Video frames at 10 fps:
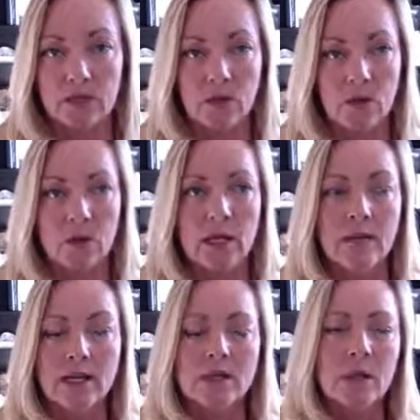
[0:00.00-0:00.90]
So
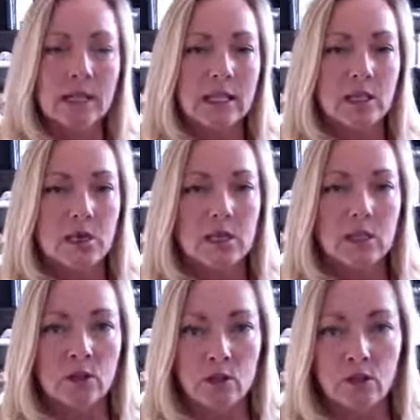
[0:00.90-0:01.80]
that's why I like
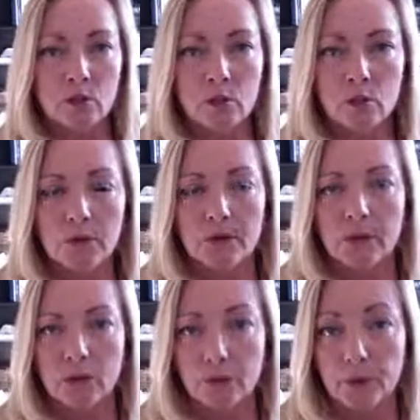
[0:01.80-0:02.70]
using good tools that
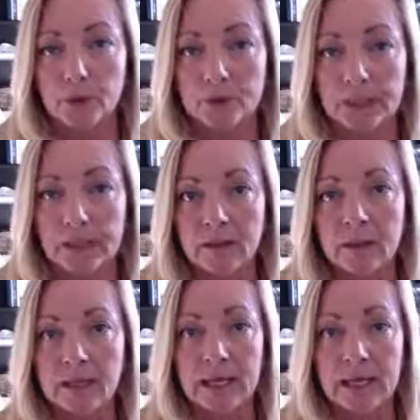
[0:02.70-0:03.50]
are proven